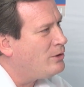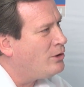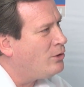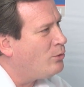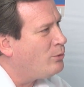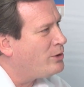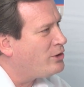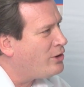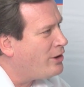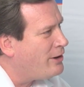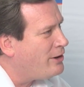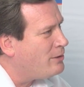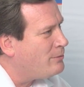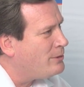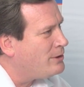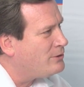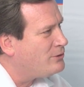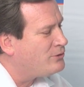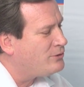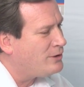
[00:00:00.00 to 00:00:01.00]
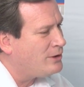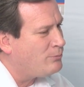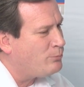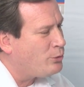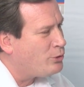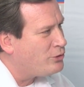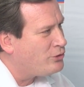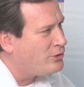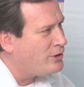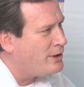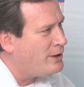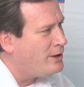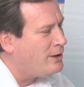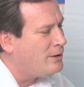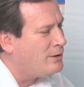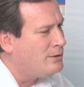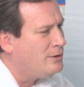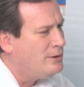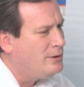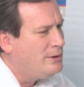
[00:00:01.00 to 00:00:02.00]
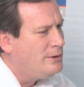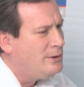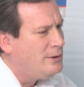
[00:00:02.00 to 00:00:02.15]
you know retirements and personnel,